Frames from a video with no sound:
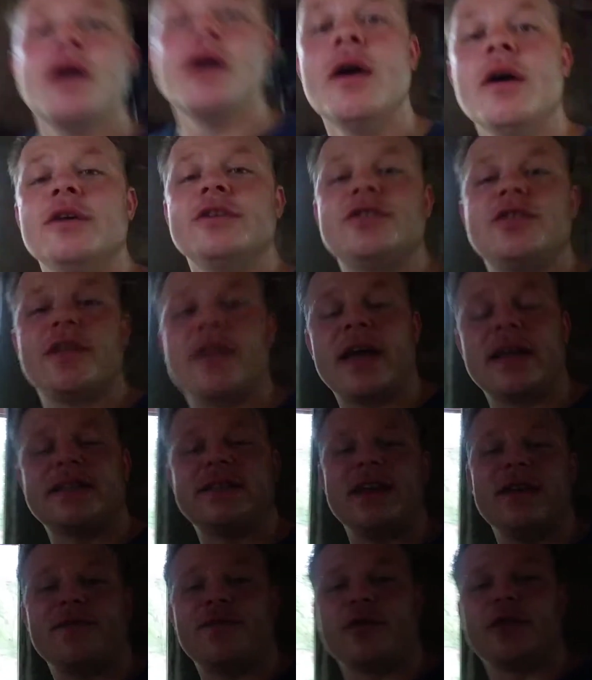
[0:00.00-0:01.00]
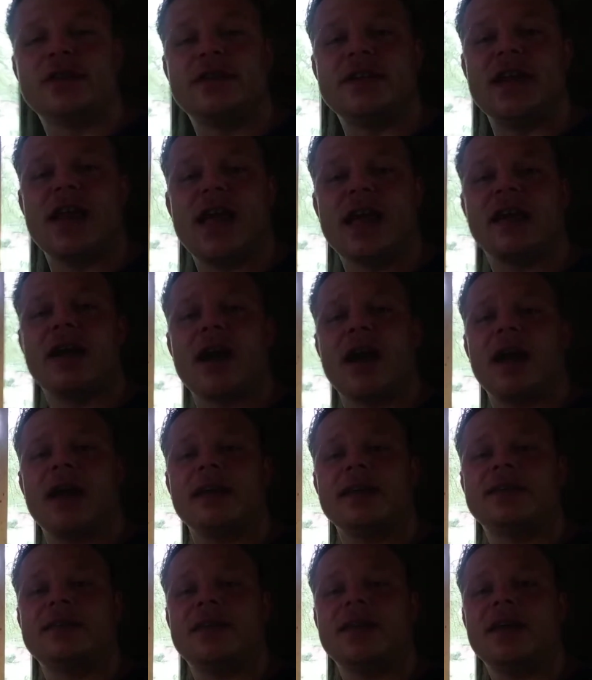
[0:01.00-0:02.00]
So that's it for today,
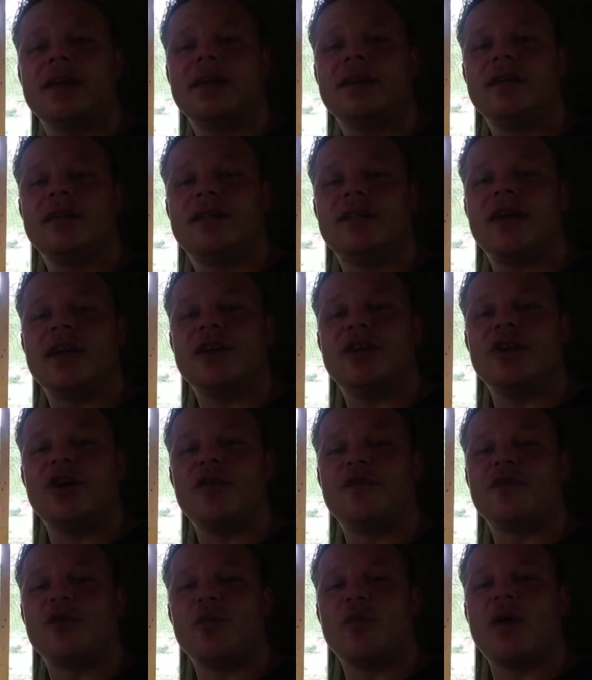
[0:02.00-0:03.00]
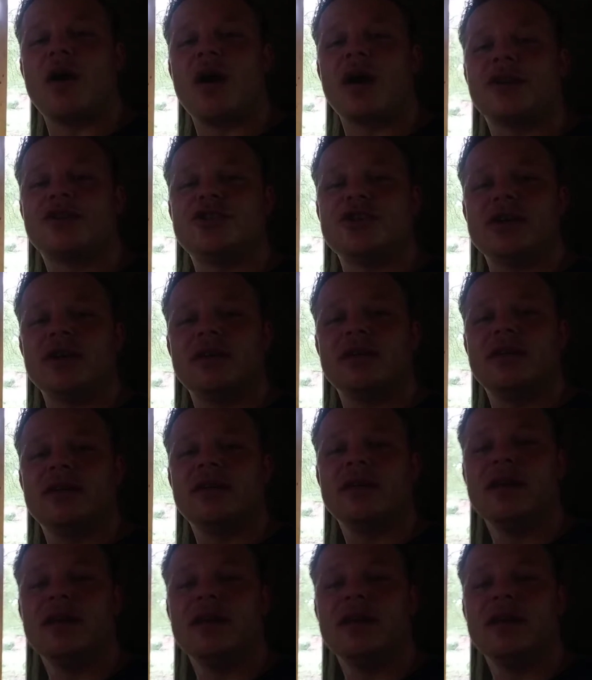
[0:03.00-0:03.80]
guys. Thank y'all for watching.